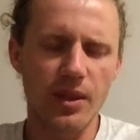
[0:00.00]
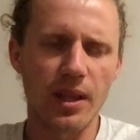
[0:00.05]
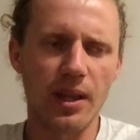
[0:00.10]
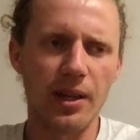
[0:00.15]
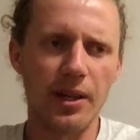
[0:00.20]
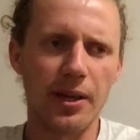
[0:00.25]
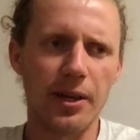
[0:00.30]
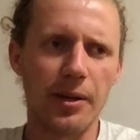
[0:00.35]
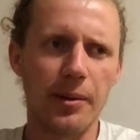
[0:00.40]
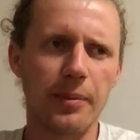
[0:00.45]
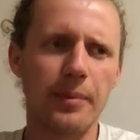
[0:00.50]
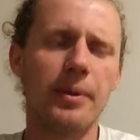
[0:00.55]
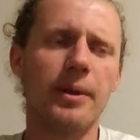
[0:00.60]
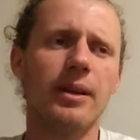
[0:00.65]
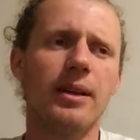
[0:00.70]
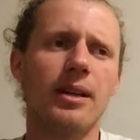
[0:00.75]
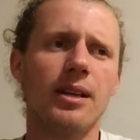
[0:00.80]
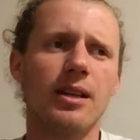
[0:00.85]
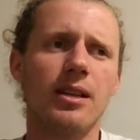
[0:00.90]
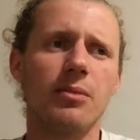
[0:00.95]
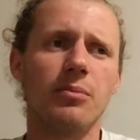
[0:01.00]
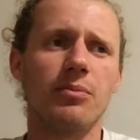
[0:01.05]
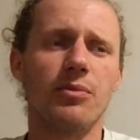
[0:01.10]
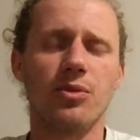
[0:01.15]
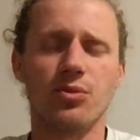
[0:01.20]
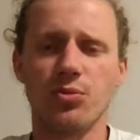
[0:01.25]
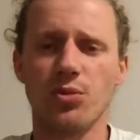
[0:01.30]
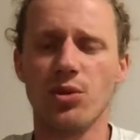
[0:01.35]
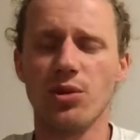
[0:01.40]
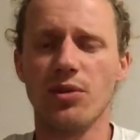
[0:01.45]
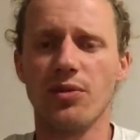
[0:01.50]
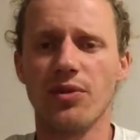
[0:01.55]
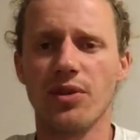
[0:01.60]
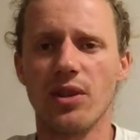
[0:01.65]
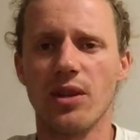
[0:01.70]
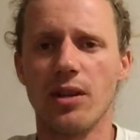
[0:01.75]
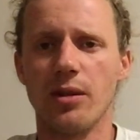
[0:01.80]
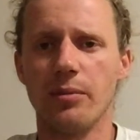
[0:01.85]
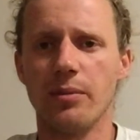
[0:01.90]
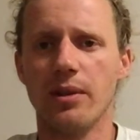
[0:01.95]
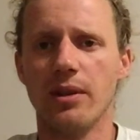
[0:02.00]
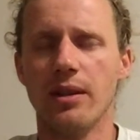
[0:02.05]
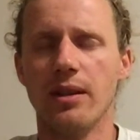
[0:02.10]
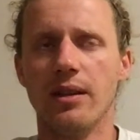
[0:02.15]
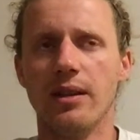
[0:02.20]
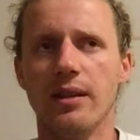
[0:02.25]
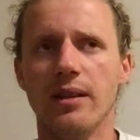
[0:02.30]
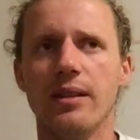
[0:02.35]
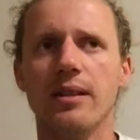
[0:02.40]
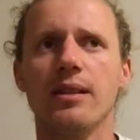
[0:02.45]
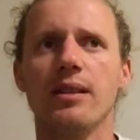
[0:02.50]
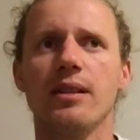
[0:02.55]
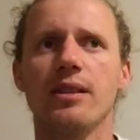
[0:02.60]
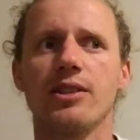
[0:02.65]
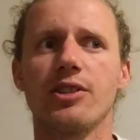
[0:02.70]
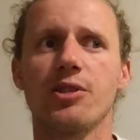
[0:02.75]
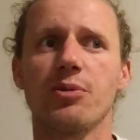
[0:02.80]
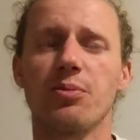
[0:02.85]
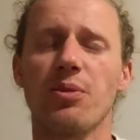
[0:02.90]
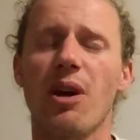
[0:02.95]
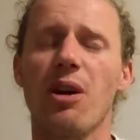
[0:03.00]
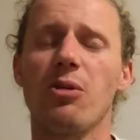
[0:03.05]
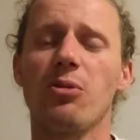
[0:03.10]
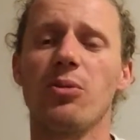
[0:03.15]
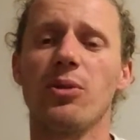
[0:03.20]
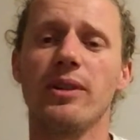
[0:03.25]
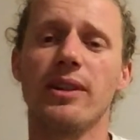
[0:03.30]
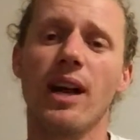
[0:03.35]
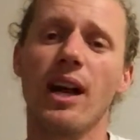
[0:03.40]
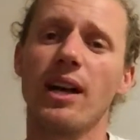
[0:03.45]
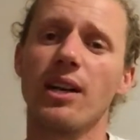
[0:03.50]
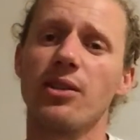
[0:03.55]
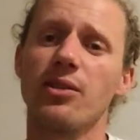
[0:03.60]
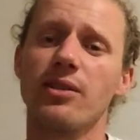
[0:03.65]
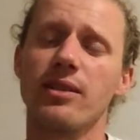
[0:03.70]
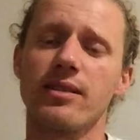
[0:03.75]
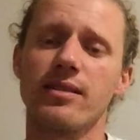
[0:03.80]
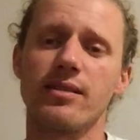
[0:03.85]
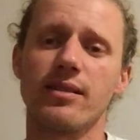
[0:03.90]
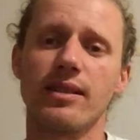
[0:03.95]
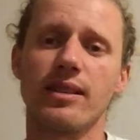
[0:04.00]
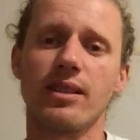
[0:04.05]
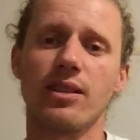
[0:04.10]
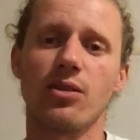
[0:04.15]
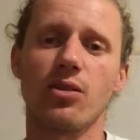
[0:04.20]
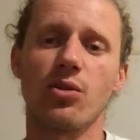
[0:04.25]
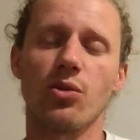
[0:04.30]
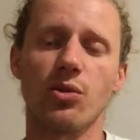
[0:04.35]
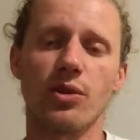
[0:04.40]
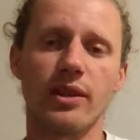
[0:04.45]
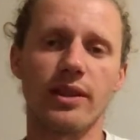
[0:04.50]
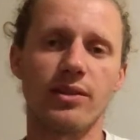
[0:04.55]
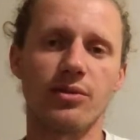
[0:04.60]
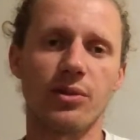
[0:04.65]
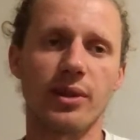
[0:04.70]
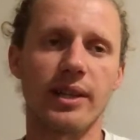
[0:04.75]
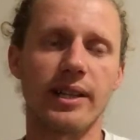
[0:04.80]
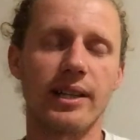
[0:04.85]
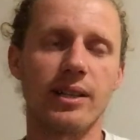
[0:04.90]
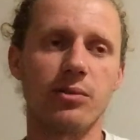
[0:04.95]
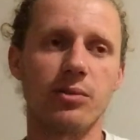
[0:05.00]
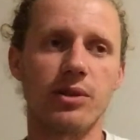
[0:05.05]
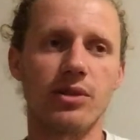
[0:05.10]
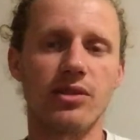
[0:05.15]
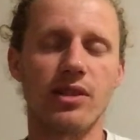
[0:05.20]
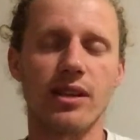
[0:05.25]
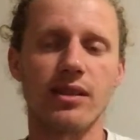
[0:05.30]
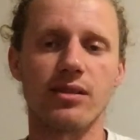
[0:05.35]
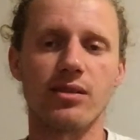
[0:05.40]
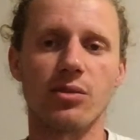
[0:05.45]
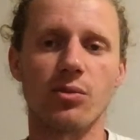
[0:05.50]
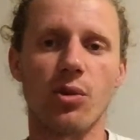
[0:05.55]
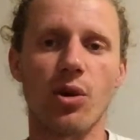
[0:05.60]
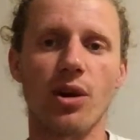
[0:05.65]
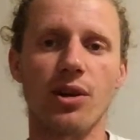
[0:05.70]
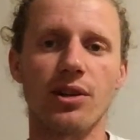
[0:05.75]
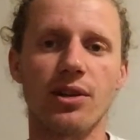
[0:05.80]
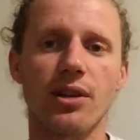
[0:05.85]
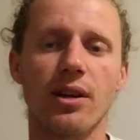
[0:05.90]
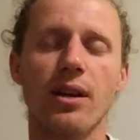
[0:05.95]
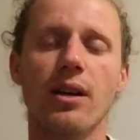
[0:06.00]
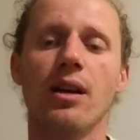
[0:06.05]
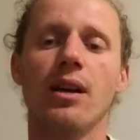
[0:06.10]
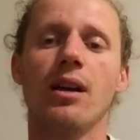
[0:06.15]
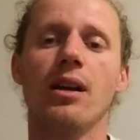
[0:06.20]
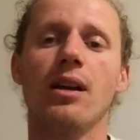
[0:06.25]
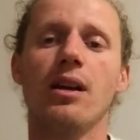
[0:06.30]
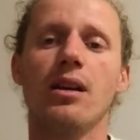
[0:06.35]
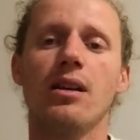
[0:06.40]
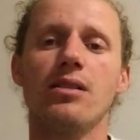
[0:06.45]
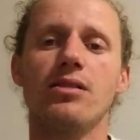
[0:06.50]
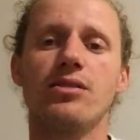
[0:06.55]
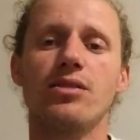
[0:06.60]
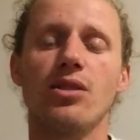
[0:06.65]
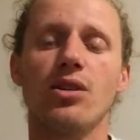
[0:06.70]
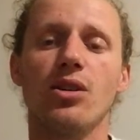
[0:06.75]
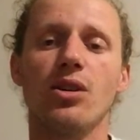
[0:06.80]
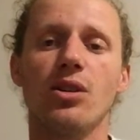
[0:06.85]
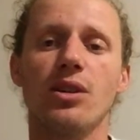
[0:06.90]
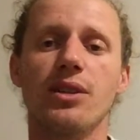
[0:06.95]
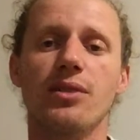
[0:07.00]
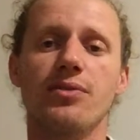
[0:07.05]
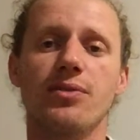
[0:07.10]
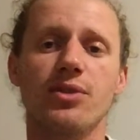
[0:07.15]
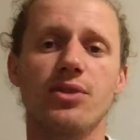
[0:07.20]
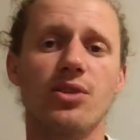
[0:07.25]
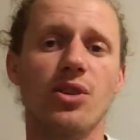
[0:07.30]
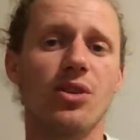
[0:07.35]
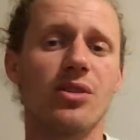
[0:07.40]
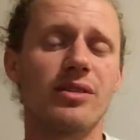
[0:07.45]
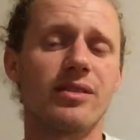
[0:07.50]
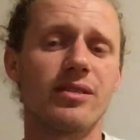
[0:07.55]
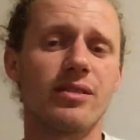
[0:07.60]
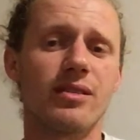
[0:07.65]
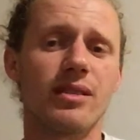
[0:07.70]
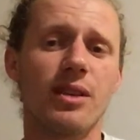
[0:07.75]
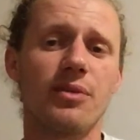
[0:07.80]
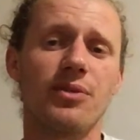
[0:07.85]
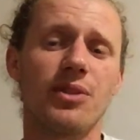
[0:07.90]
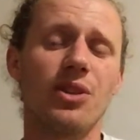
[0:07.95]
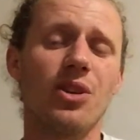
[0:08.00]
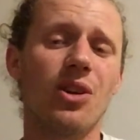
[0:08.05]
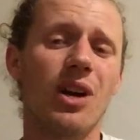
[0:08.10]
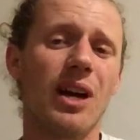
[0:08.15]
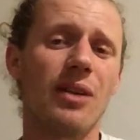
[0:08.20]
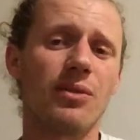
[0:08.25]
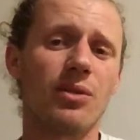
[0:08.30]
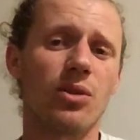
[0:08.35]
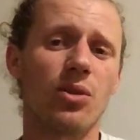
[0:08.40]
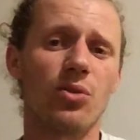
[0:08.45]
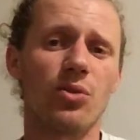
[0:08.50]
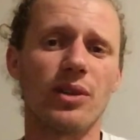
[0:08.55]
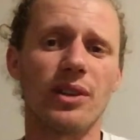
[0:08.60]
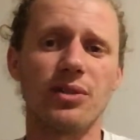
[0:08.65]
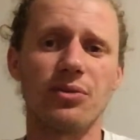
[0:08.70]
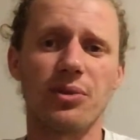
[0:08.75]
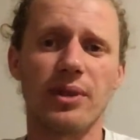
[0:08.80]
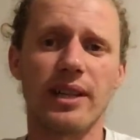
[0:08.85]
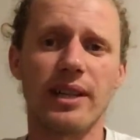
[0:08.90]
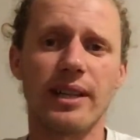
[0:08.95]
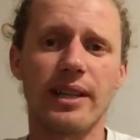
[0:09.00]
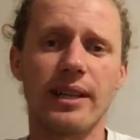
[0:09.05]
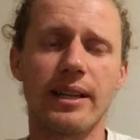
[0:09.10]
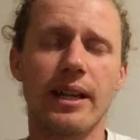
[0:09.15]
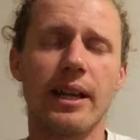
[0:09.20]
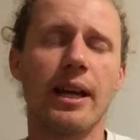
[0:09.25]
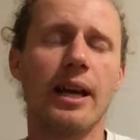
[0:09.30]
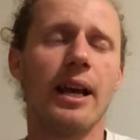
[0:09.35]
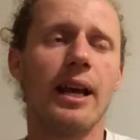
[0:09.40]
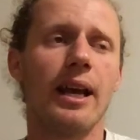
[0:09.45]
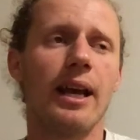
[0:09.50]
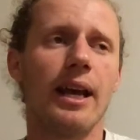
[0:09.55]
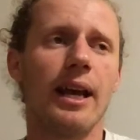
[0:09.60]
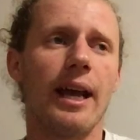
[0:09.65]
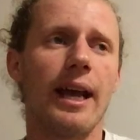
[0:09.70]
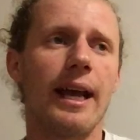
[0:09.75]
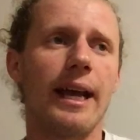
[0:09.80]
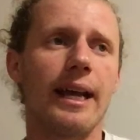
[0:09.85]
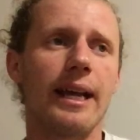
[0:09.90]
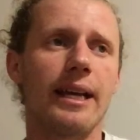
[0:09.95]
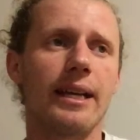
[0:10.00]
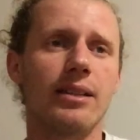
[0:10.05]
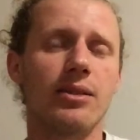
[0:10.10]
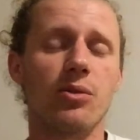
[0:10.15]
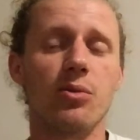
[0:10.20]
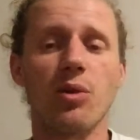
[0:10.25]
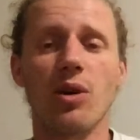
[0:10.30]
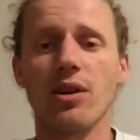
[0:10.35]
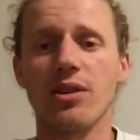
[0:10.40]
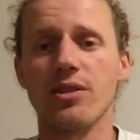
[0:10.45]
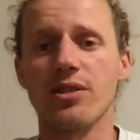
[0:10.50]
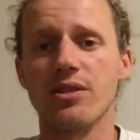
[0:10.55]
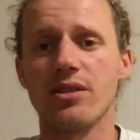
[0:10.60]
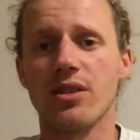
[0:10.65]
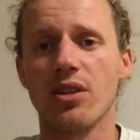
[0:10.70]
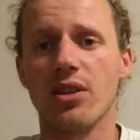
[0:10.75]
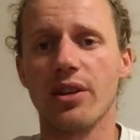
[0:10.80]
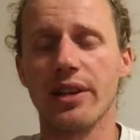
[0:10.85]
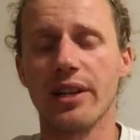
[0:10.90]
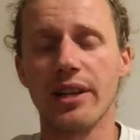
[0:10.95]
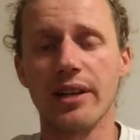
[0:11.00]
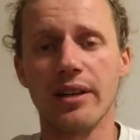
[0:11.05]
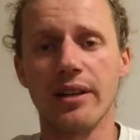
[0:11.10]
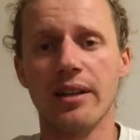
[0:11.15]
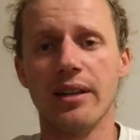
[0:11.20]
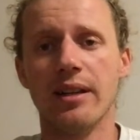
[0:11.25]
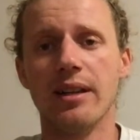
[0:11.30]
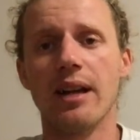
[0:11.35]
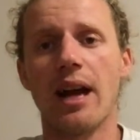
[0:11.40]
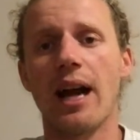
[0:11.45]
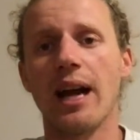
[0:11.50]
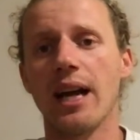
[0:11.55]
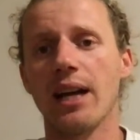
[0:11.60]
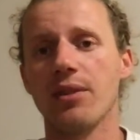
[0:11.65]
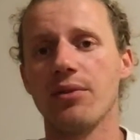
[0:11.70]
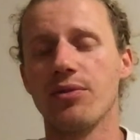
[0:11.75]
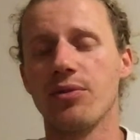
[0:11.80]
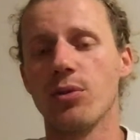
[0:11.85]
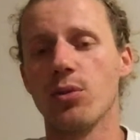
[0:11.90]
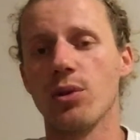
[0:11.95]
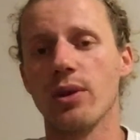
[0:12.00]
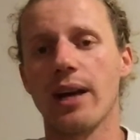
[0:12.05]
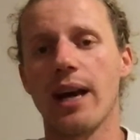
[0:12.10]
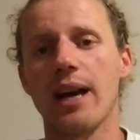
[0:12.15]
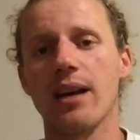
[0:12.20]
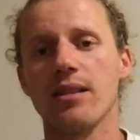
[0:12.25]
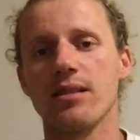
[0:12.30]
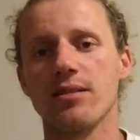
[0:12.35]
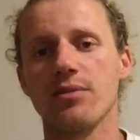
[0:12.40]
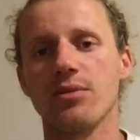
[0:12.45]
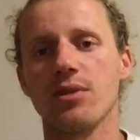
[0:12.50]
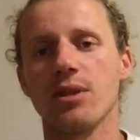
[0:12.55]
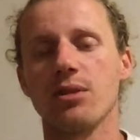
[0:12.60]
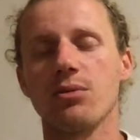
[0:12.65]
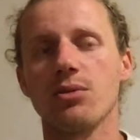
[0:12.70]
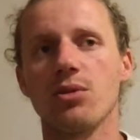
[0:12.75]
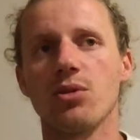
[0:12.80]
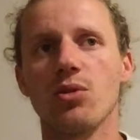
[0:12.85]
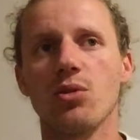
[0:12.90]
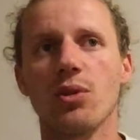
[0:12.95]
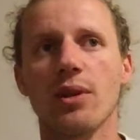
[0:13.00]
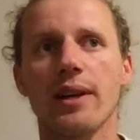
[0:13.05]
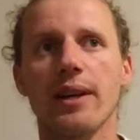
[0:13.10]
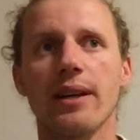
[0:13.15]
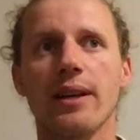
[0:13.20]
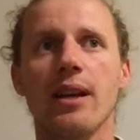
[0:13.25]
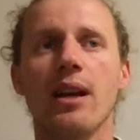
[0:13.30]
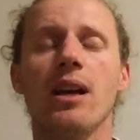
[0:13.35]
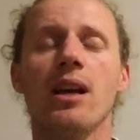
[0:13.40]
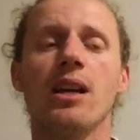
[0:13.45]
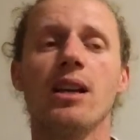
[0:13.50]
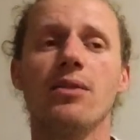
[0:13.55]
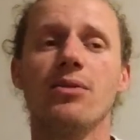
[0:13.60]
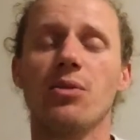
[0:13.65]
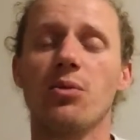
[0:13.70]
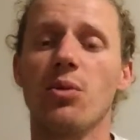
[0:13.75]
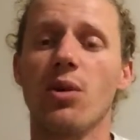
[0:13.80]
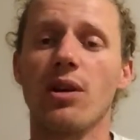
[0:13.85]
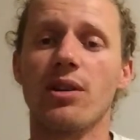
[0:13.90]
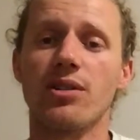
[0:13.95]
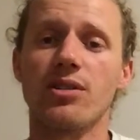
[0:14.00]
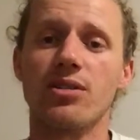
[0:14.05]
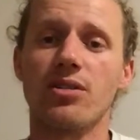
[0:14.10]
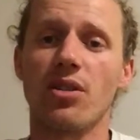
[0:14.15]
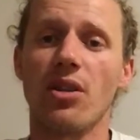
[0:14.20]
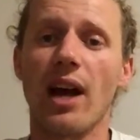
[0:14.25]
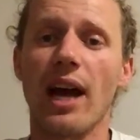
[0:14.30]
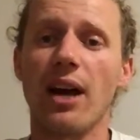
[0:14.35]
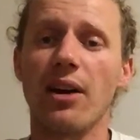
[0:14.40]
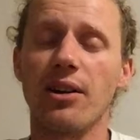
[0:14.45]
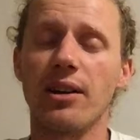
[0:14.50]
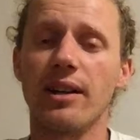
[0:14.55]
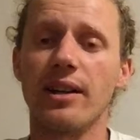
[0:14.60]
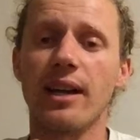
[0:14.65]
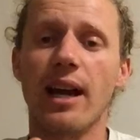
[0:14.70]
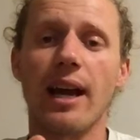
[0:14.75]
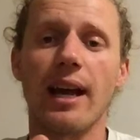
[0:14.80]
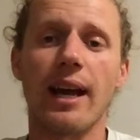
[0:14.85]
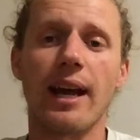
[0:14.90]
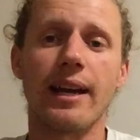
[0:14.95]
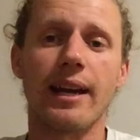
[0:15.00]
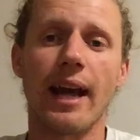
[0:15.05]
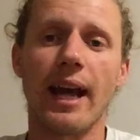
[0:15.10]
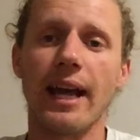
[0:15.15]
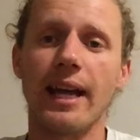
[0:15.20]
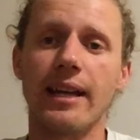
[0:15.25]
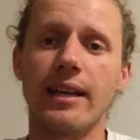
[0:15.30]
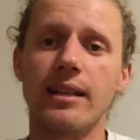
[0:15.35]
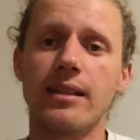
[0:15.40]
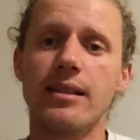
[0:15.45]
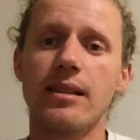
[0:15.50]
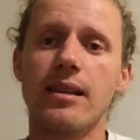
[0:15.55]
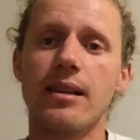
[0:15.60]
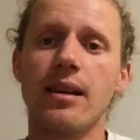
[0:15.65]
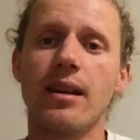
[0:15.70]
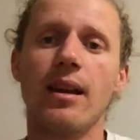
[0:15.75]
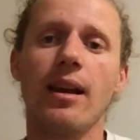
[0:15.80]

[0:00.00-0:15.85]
Um, Rule of thumb, you're probably not going to see a chlorine reading when you test the water. So if you don't have a chlorine reading and the water is clear, I add 4 gallons of liquid chlorine. If the water is cloudy, I add 8.